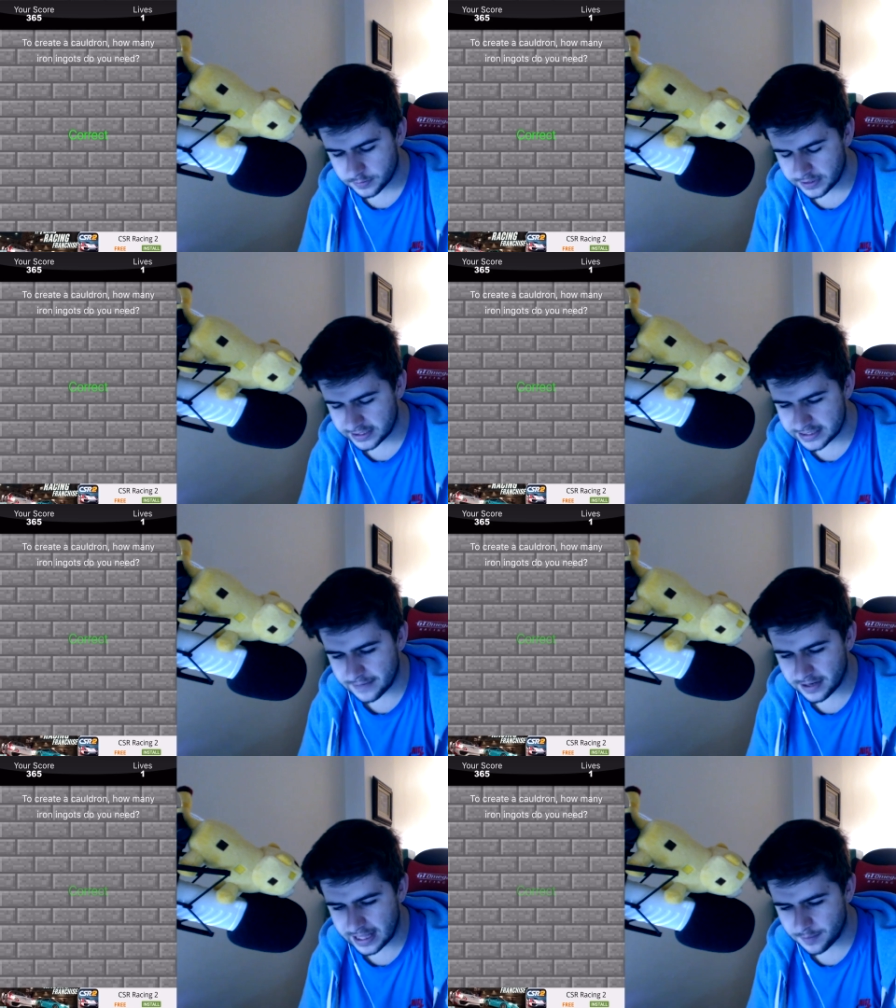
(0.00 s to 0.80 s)
We need
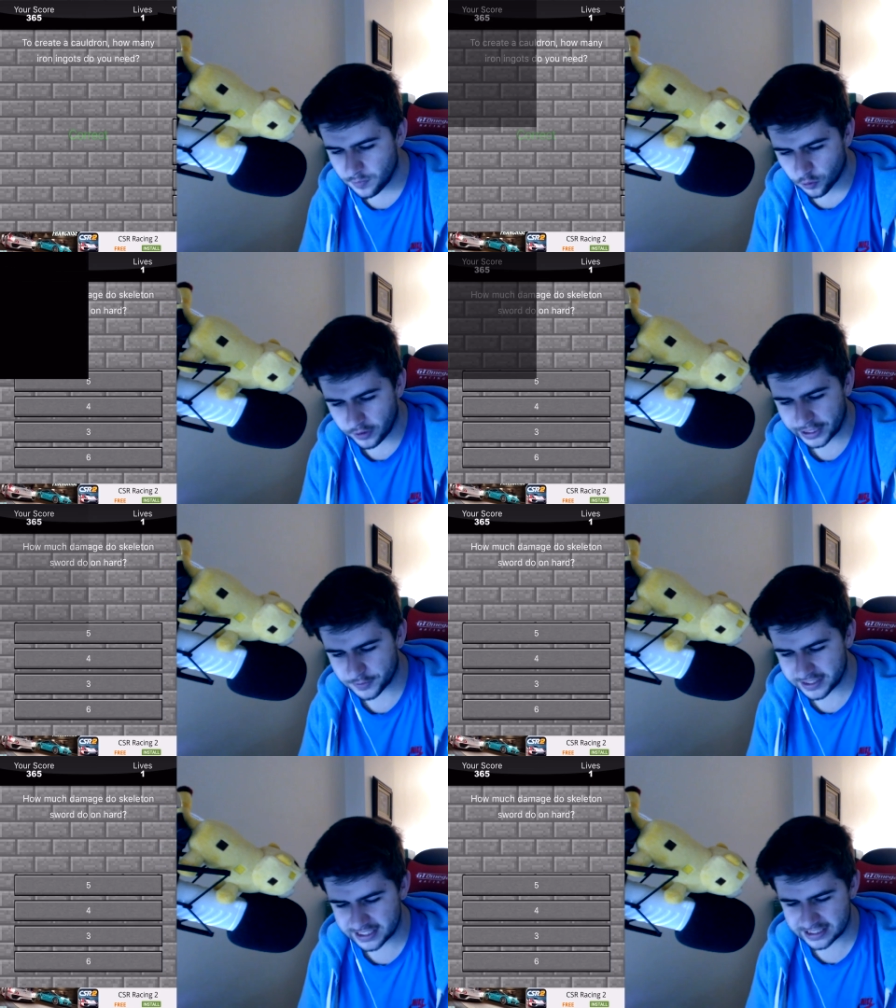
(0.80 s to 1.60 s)
seven of them. We're on
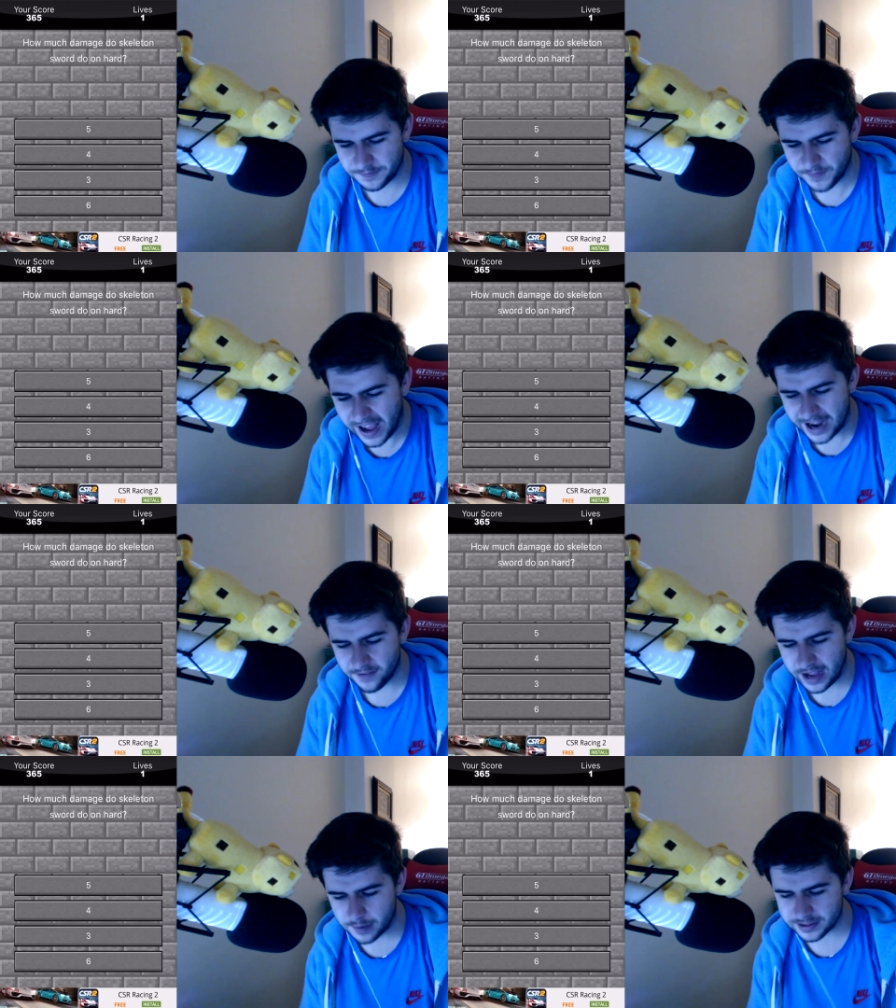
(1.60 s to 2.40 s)

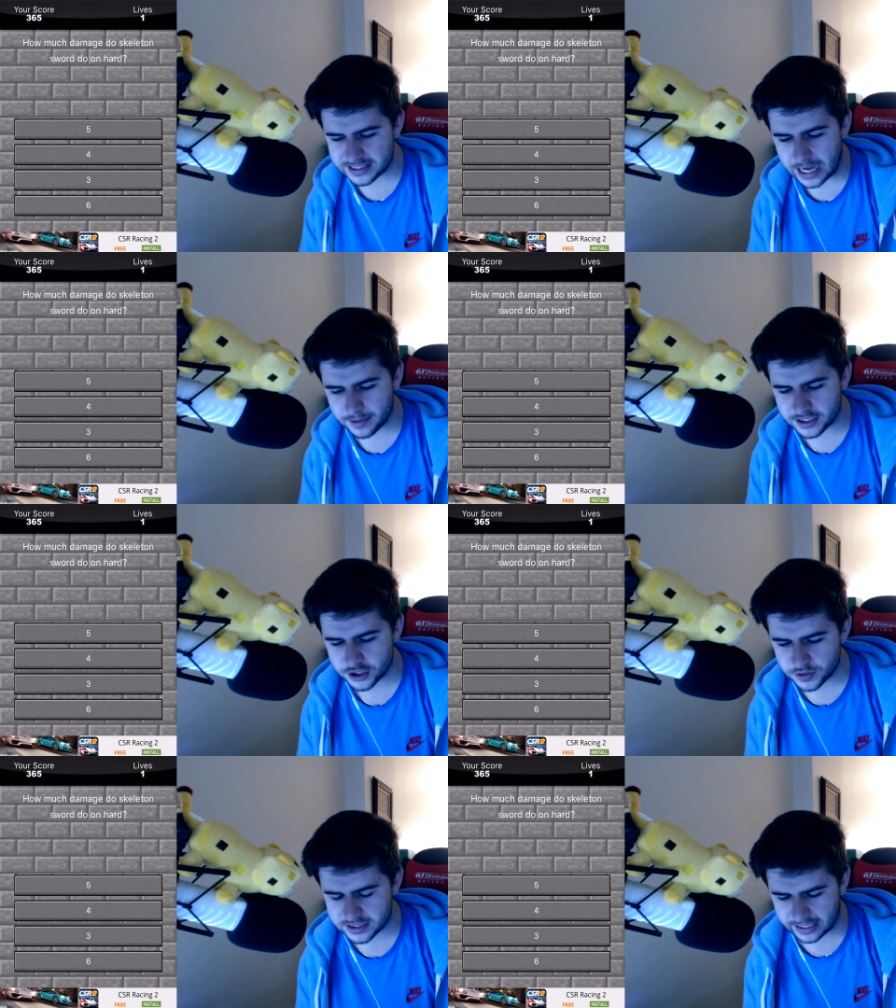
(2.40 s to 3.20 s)
365. How much damage
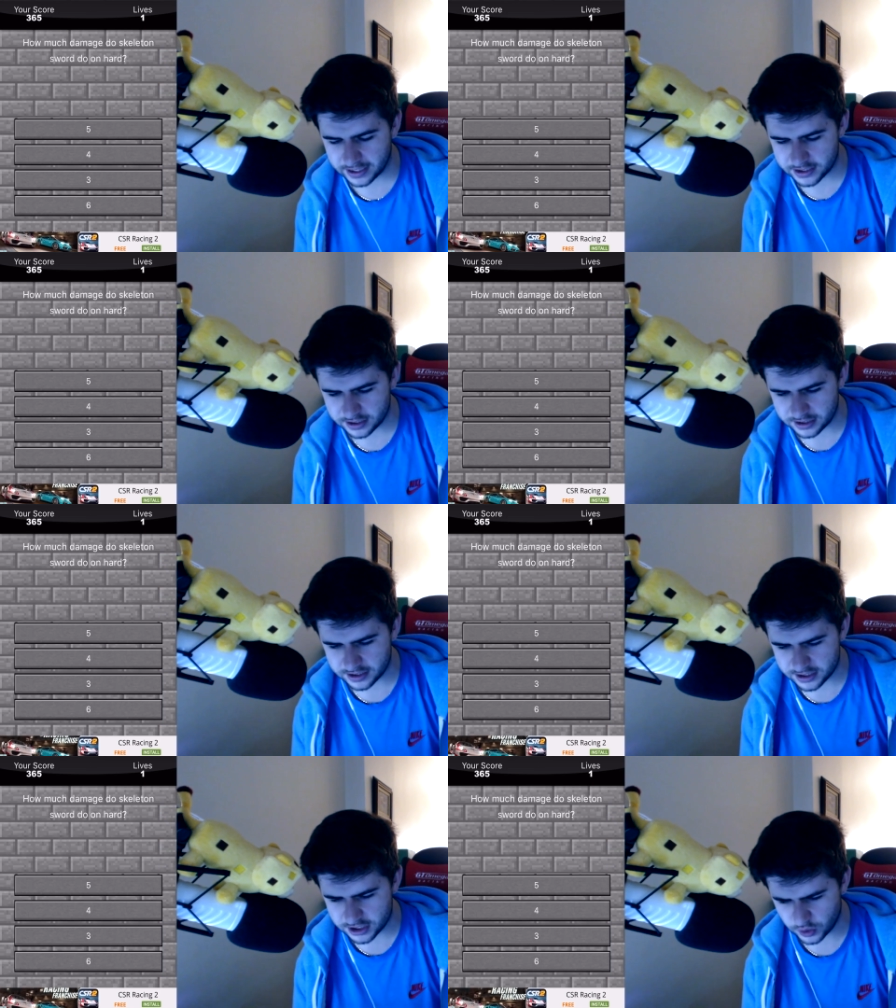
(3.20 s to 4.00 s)
do
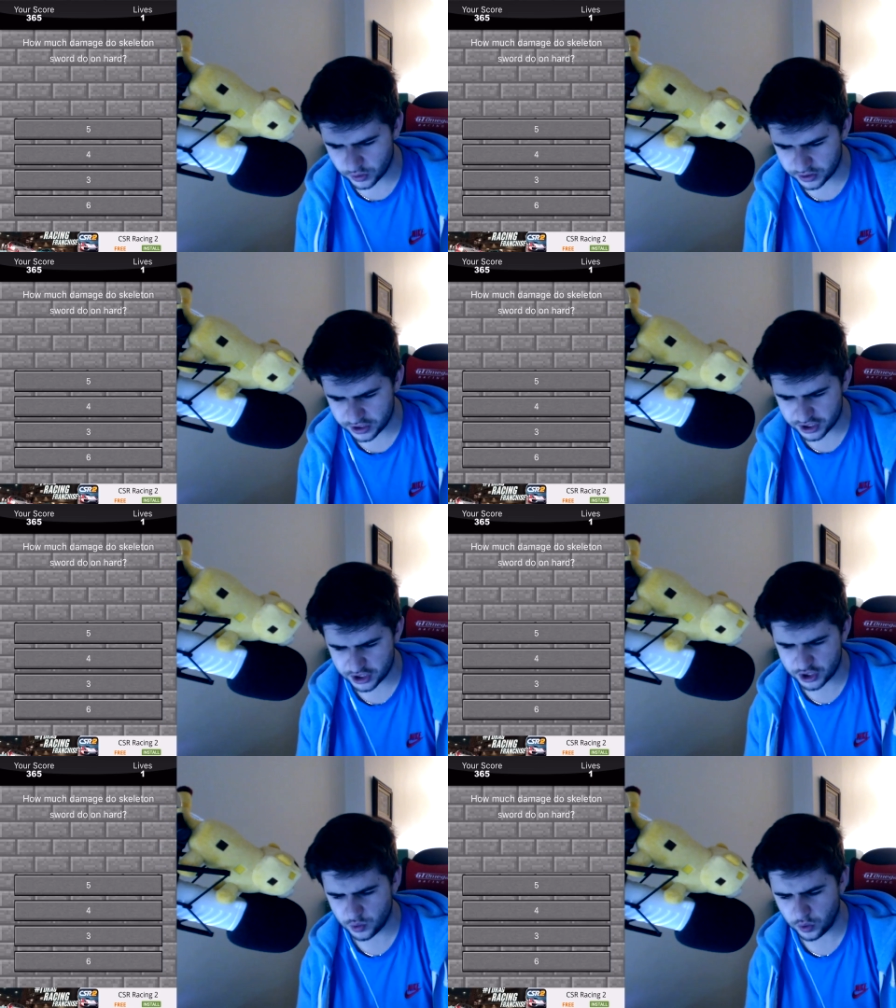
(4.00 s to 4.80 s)
skeleton swords
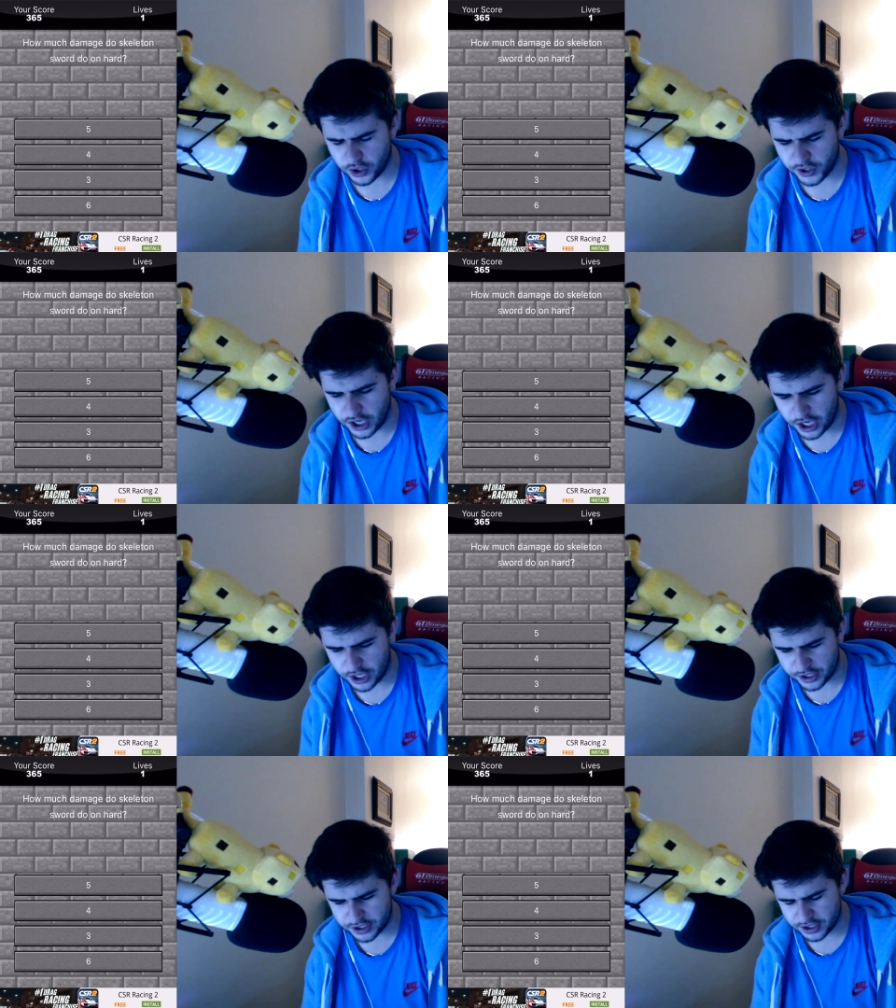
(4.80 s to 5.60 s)
do on
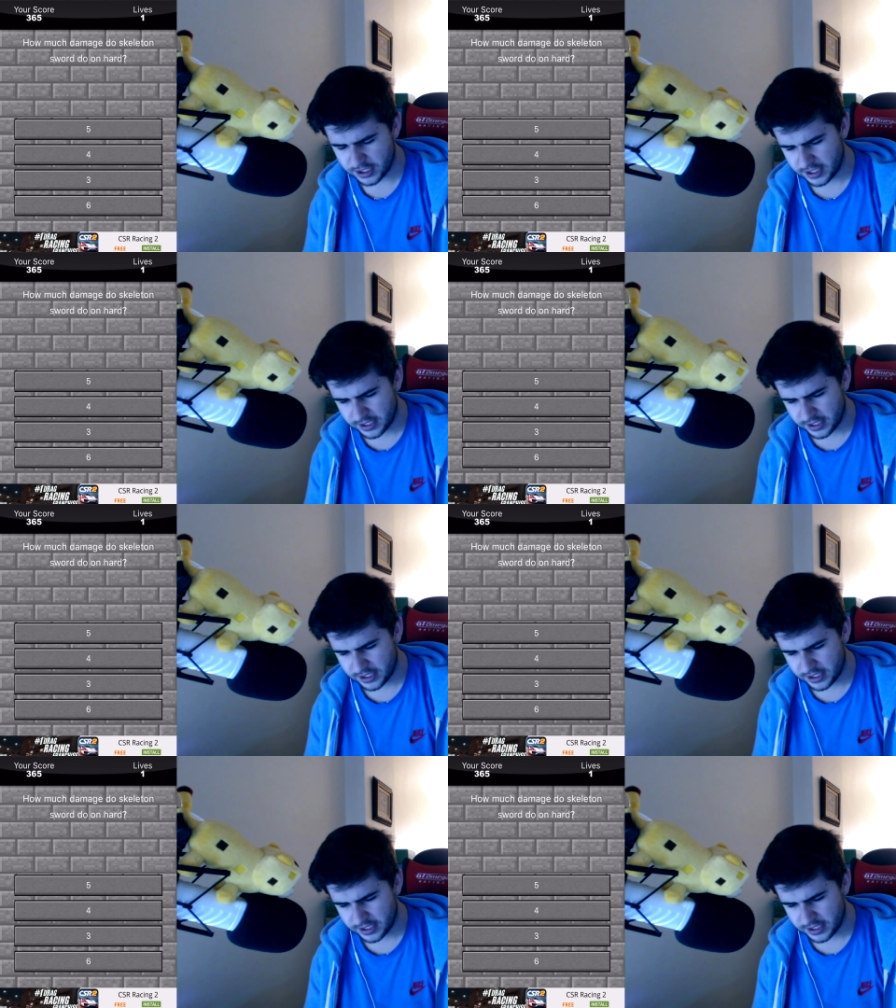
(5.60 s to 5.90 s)
hard?